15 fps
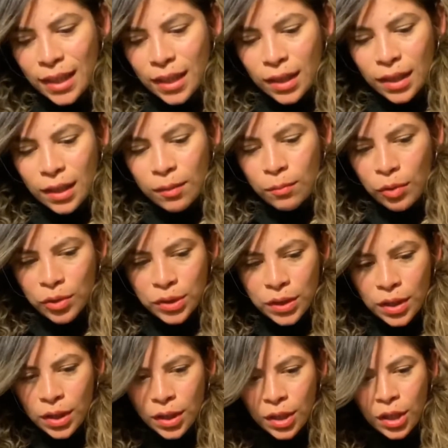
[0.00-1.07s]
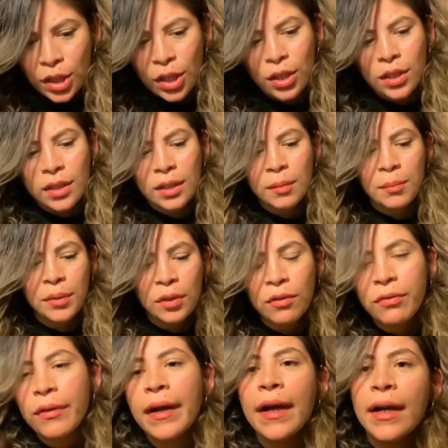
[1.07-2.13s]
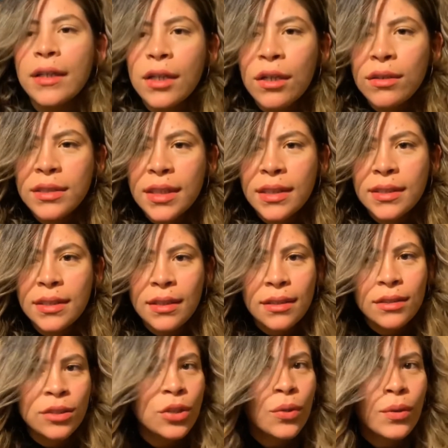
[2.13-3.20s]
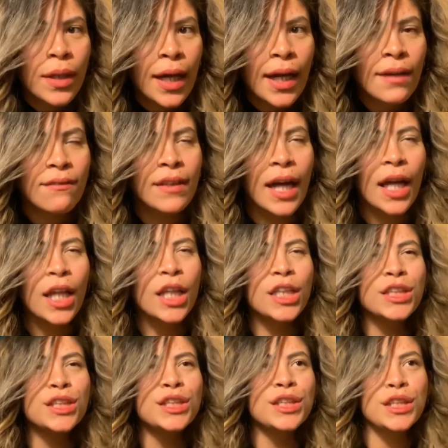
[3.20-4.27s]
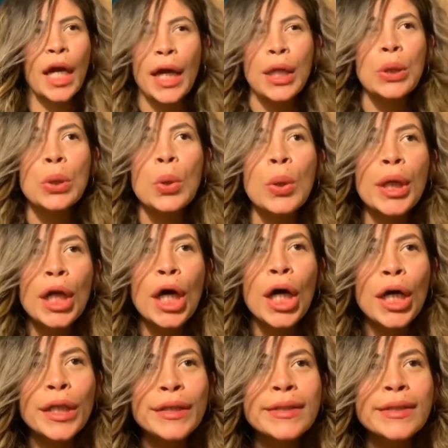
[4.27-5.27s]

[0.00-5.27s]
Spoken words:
most of the curly beautiful haired girls I see don't have that style going on.